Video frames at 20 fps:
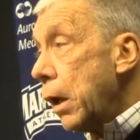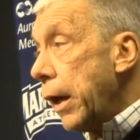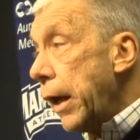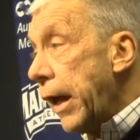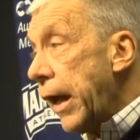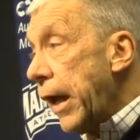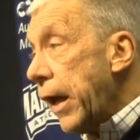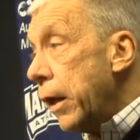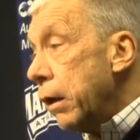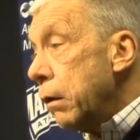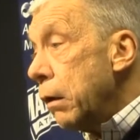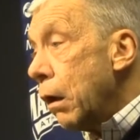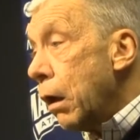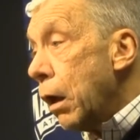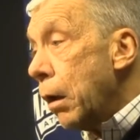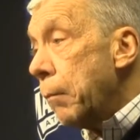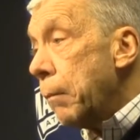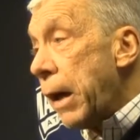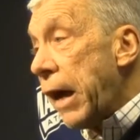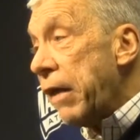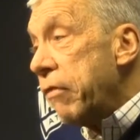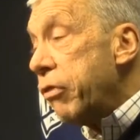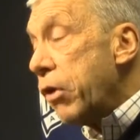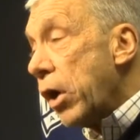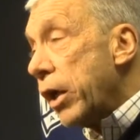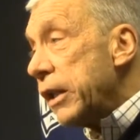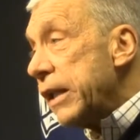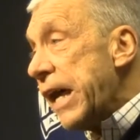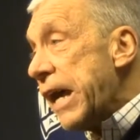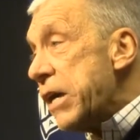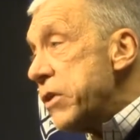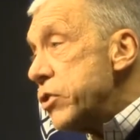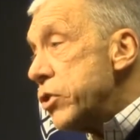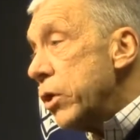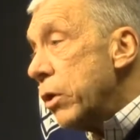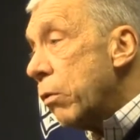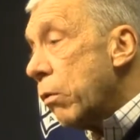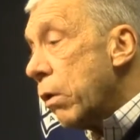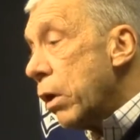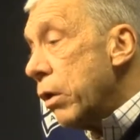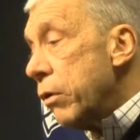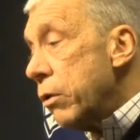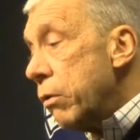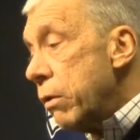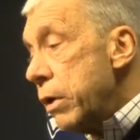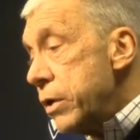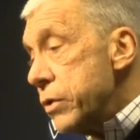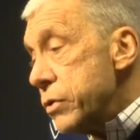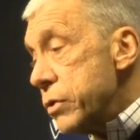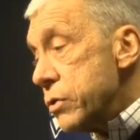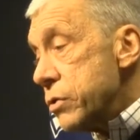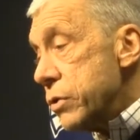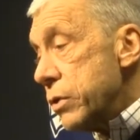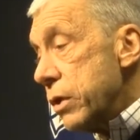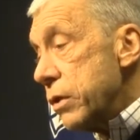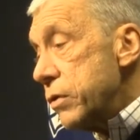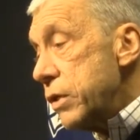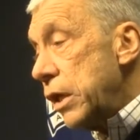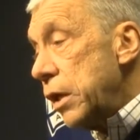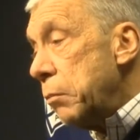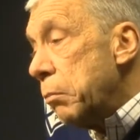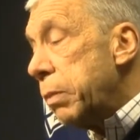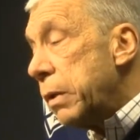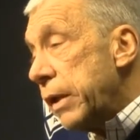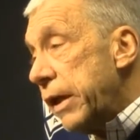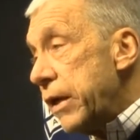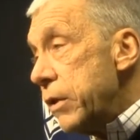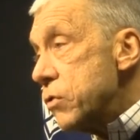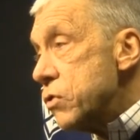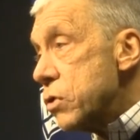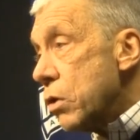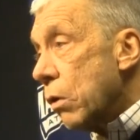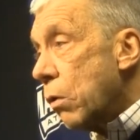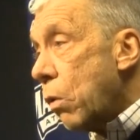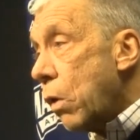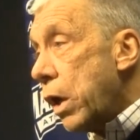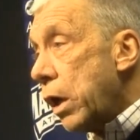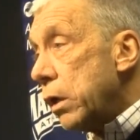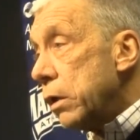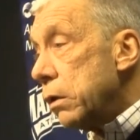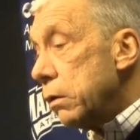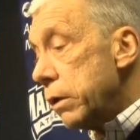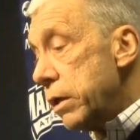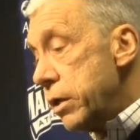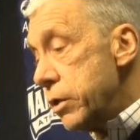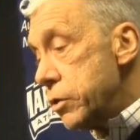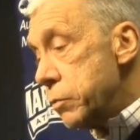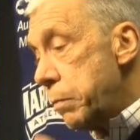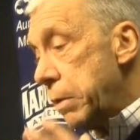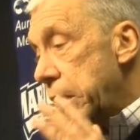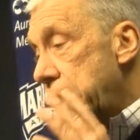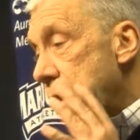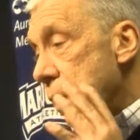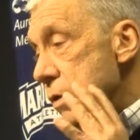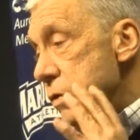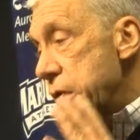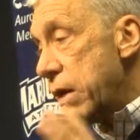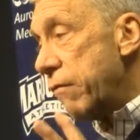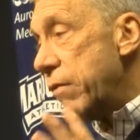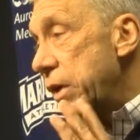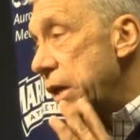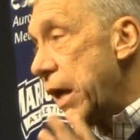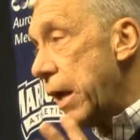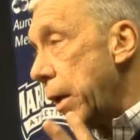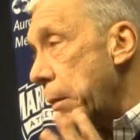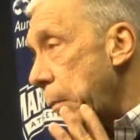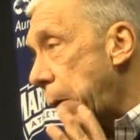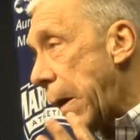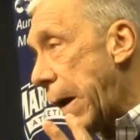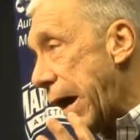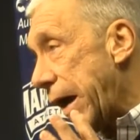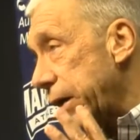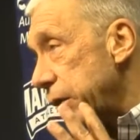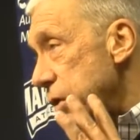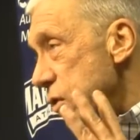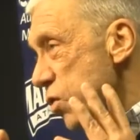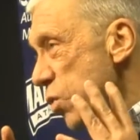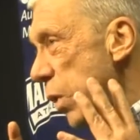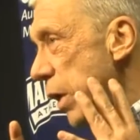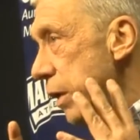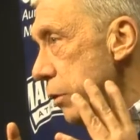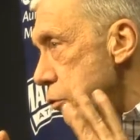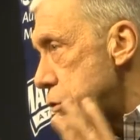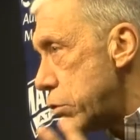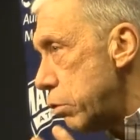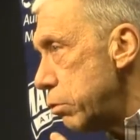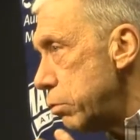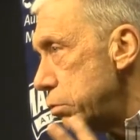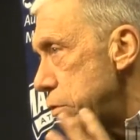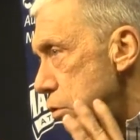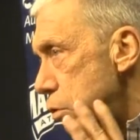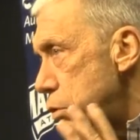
And I thought last year one of the reasons the team played so well is because every day in practice we had two